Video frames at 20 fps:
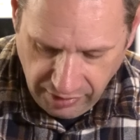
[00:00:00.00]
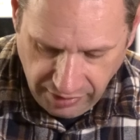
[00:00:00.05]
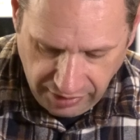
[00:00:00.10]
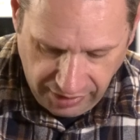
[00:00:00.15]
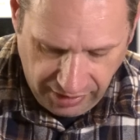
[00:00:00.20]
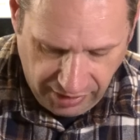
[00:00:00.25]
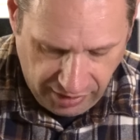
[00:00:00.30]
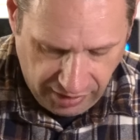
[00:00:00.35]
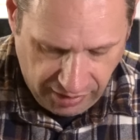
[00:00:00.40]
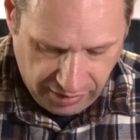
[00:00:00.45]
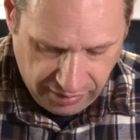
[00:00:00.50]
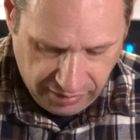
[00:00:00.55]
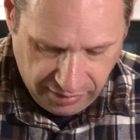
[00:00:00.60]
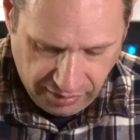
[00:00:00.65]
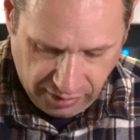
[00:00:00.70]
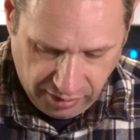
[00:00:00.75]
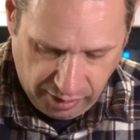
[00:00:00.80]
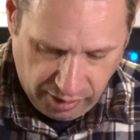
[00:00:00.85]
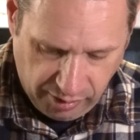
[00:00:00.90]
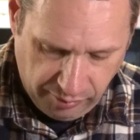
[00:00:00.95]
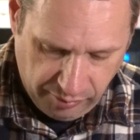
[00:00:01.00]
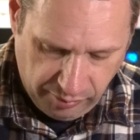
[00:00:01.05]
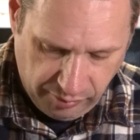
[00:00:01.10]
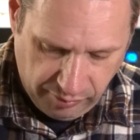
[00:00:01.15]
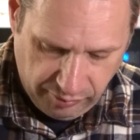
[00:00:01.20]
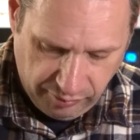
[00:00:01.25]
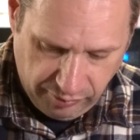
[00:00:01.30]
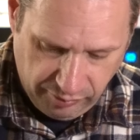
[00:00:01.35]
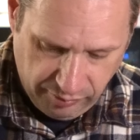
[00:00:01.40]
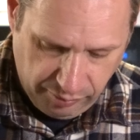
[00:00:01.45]
and
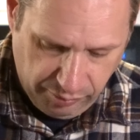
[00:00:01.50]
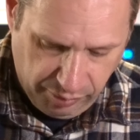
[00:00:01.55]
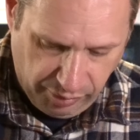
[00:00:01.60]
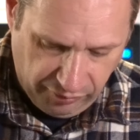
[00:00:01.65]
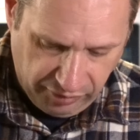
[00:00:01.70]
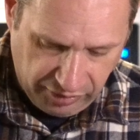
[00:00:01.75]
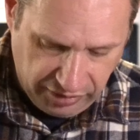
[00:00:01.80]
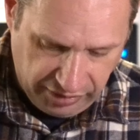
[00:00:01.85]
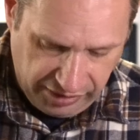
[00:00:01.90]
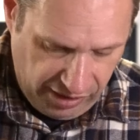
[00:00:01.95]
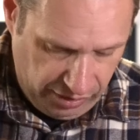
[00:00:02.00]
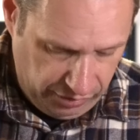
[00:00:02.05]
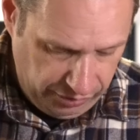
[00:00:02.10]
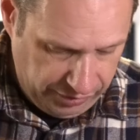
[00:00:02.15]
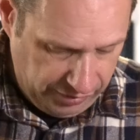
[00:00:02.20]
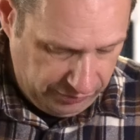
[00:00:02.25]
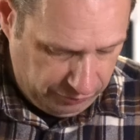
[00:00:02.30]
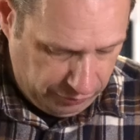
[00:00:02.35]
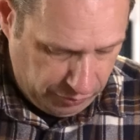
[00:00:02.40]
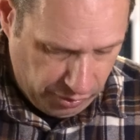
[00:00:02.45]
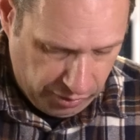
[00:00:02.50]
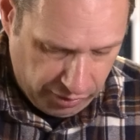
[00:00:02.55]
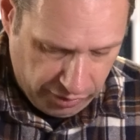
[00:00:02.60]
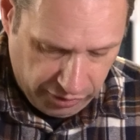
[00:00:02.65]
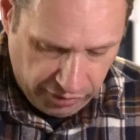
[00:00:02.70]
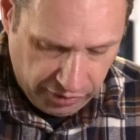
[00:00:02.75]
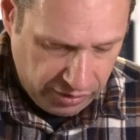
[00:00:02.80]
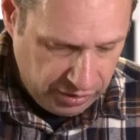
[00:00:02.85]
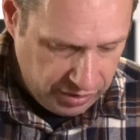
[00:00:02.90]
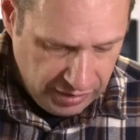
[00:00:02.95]
perfectly healthy for
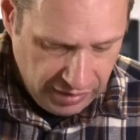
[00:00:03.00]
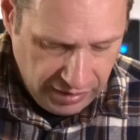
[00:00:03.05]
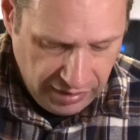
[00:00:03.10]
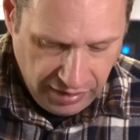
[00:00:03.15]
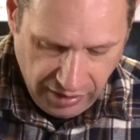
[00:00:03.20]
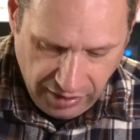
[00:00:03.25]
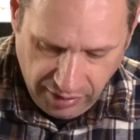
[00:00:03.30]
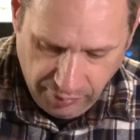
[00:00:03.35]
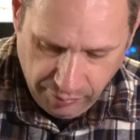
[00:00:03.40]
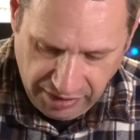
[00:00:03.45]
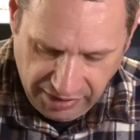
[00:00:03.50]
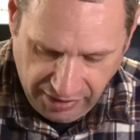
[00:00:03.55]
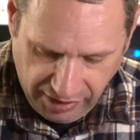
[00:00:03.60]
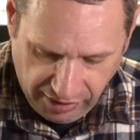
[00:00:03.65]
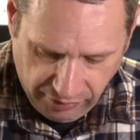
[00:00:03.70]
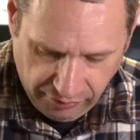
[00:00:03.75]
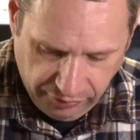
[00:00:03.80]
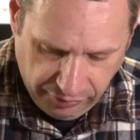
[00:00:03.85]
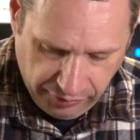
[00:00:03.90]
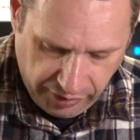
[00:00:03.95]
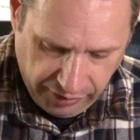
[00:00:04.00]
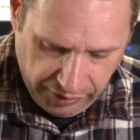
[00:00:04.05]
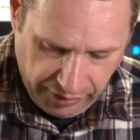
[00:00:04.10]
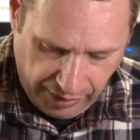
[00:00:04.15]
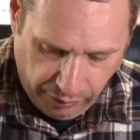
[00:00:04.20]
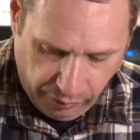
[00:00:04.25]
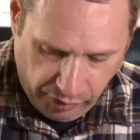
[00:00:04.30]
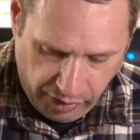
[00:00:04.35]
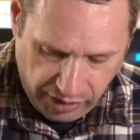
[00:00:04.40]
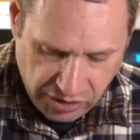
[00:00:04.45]
her, made out of
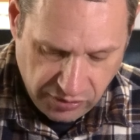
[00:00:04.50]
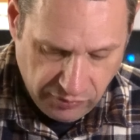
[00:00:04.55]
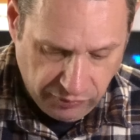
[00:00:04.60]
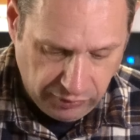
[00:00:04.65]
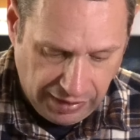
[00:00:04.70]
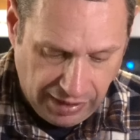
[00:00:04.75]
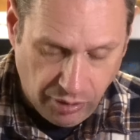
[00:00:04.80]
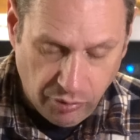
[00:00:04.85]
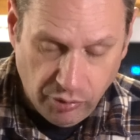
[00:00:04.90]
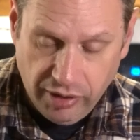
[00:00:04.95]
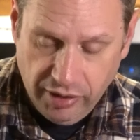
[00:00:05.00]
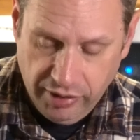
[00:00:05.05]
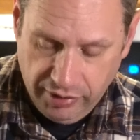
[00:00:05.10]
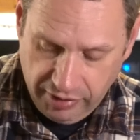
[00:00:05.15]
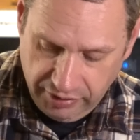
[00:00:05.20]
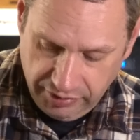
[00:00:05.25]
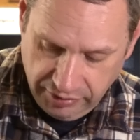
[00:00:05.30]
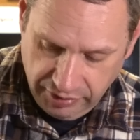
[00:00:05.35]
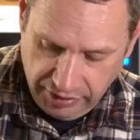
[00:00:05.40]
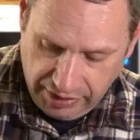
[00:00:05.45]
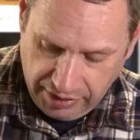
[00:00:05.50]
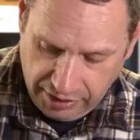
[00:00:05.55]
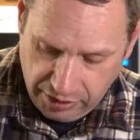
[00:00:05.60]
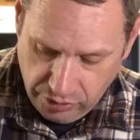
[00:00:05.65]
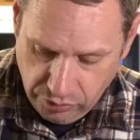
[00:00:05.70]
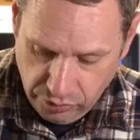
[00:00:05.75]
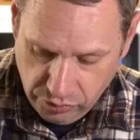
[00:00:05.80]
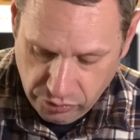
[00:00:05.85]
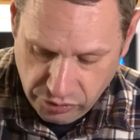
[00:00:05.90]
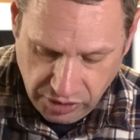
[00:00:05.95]
that rice flour that I
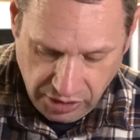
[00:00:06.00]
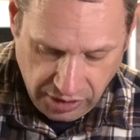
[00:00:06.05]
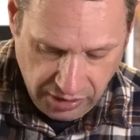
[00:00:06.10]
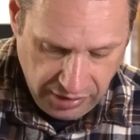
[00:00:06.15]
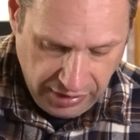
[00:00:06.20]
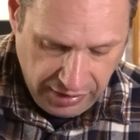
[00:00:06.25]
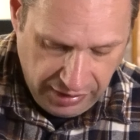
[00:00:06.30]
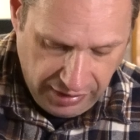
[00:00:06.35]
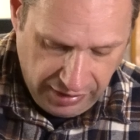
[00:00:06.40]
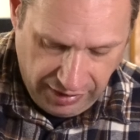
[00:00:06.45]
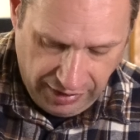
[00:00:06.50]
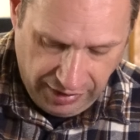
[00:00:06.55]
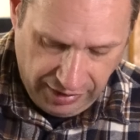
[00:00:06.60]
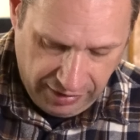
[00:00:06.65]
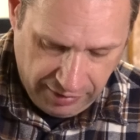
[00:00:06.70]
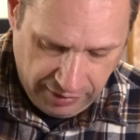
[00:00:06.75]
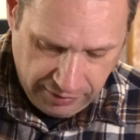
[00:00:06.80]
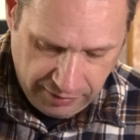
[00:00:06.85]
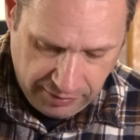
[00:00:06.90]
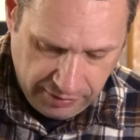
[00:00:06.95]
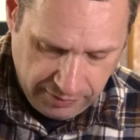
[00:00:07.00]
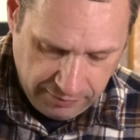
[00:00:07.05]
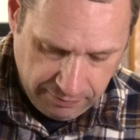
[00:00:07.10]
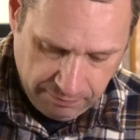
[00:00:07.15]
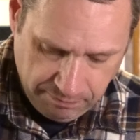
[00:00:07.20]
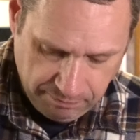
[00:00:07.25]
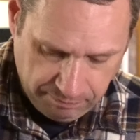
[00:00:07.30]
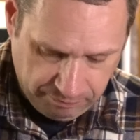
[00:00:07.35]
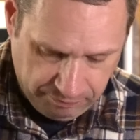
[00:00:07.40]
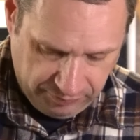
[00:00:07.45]
used. And
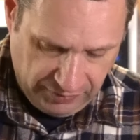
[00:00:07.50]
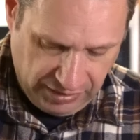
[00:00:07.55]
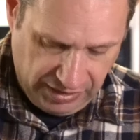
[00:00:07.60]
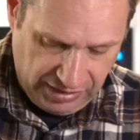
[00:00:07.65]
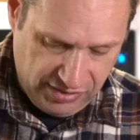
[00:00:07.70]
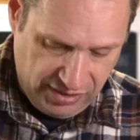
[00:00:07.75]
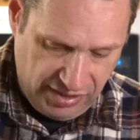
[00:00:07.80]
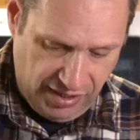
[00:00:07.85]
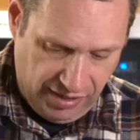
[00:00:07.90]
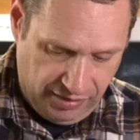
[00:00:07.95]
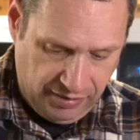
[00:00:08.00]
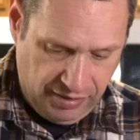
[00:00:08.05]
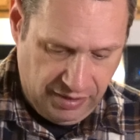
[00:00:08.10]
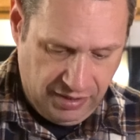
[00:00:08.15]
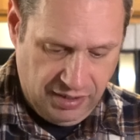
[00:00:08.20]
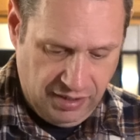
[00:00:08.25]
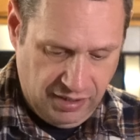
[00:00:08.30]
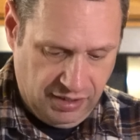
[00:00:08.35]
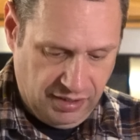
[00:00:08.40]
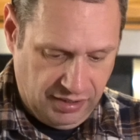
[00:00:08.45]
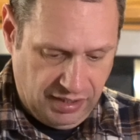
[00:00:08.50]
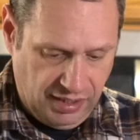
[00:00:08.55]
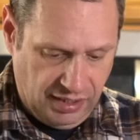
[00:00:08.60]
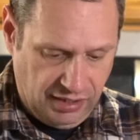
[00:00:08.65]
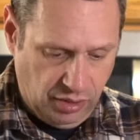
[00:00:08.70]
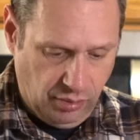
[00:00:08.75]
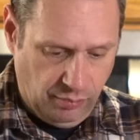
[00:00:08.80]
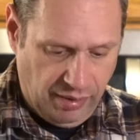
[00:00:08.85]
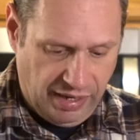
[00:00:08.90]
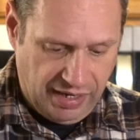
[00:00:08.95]
that's it. You get a
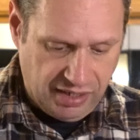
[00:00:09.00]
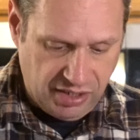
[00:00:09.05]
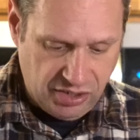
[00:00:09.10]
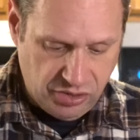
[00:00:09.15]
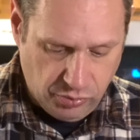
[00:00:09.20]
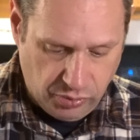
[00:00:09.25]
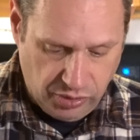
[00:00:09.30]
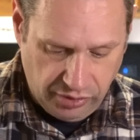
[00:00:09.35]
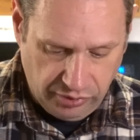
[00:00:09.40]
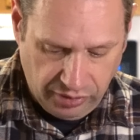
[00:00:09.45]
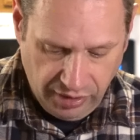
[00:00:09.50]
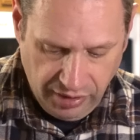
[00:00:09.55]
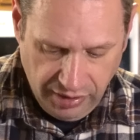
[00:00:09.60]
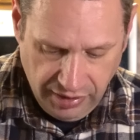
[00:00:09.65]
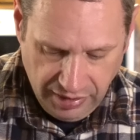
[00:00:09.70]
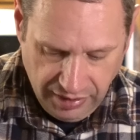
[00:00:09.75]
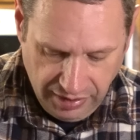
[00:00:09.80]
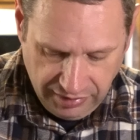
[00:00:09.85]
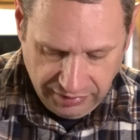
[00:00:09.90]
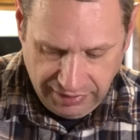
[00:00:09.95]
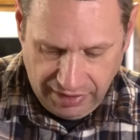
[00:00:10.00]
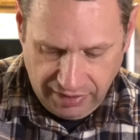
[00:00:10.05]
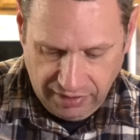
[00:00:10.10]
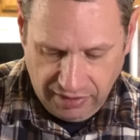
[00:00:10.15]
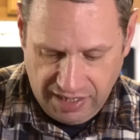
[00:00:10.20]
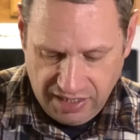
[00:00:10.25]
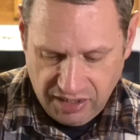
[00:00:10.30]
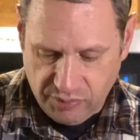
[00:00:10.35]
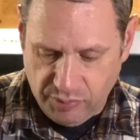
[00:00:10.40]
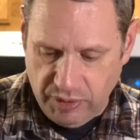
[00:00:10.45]
little baggie's worth. That'll
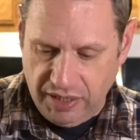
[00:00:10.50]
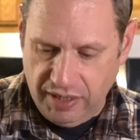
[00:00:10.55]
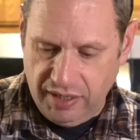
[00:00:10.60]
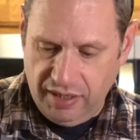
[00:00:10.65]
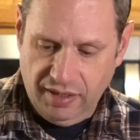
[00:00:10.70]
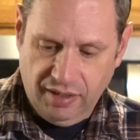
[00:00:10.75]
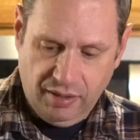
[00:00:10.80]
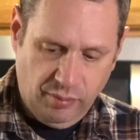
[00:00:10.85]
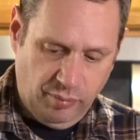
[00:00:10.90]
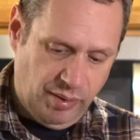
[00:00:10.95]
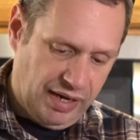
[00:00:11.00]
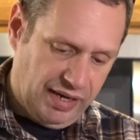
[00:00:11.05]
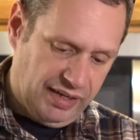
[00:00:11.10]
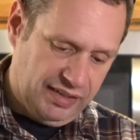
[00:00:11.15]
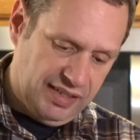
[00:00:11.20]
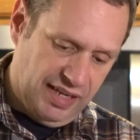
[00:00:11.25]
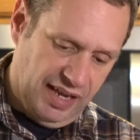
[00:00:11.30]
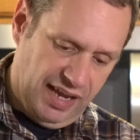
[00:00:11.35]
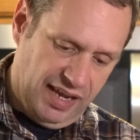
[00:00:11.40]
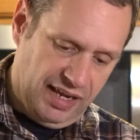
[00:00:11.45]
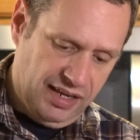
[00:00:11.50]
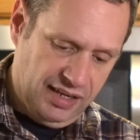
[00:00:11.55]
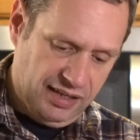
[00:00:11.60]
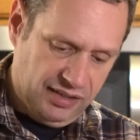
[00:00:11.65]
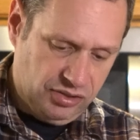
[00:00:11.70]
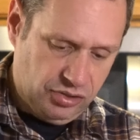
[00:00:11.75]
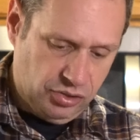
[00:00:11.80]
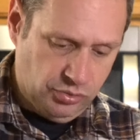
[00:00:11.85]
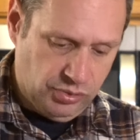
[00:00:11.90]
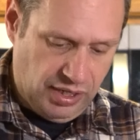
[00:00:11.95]
last me about a day,
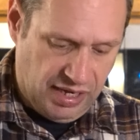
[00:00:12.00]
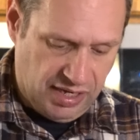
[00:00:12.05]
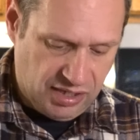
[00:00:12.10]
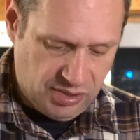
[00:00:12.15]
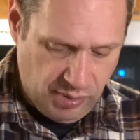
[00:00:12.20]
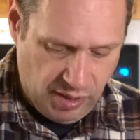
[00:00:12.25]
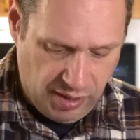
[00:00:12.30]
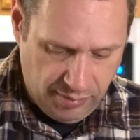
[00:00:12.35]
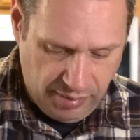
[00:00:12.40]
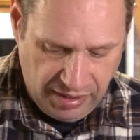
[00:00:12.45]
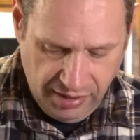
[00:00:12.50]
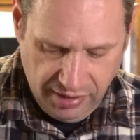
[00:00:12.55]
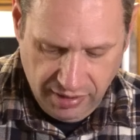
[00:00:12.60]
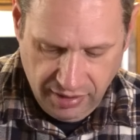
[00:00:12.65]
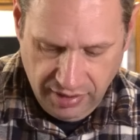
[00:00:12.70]
2 days maybe.